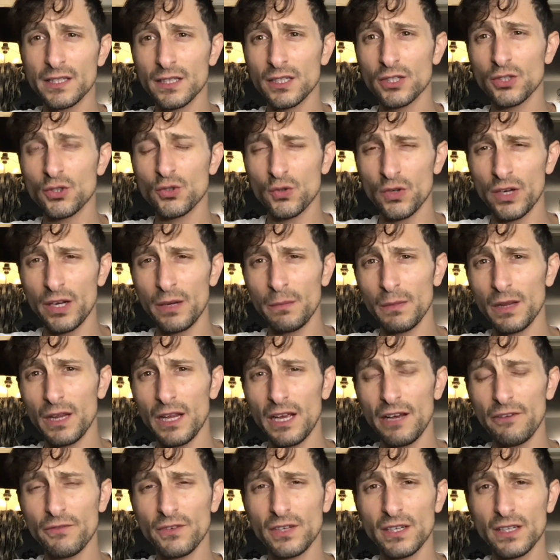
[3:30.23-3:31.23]
extreme
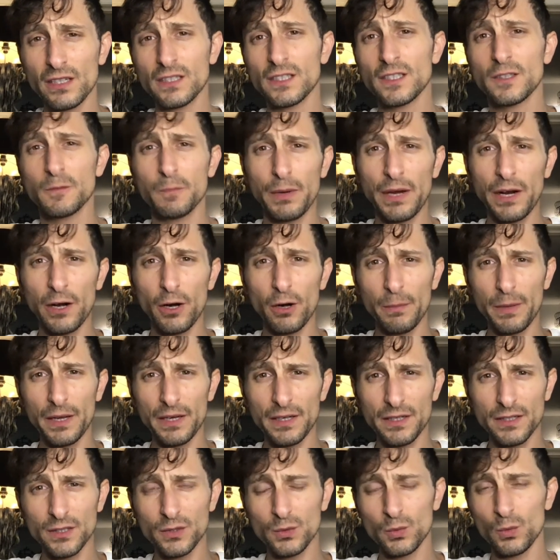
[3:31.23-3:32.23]
left
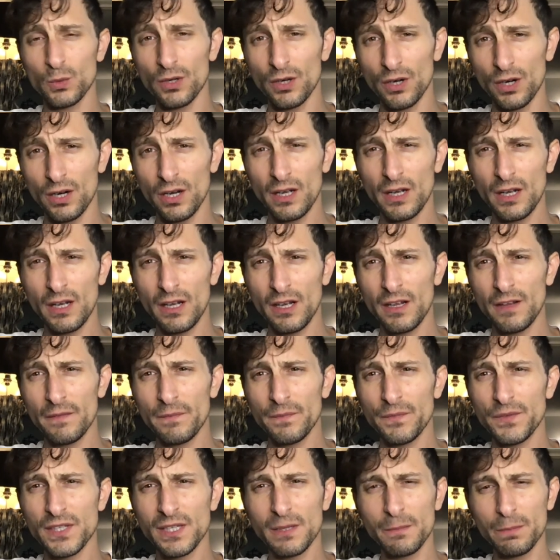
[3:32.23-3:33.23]
experiments were
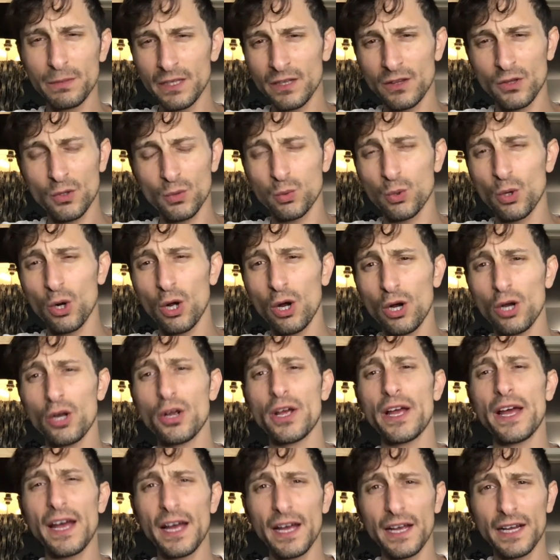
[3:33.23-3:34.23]
simply the wrong
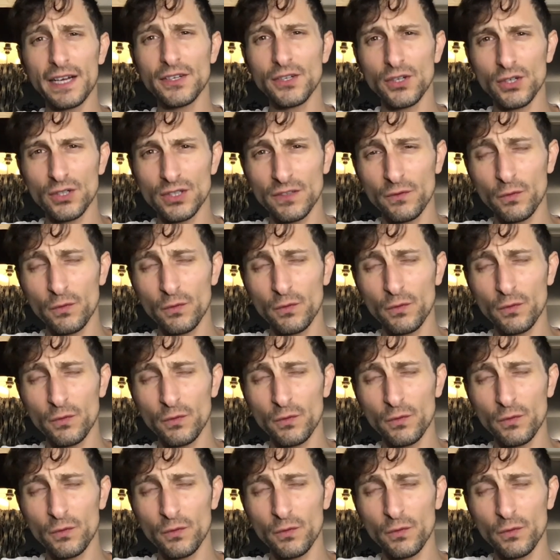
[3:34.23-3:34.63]
actors.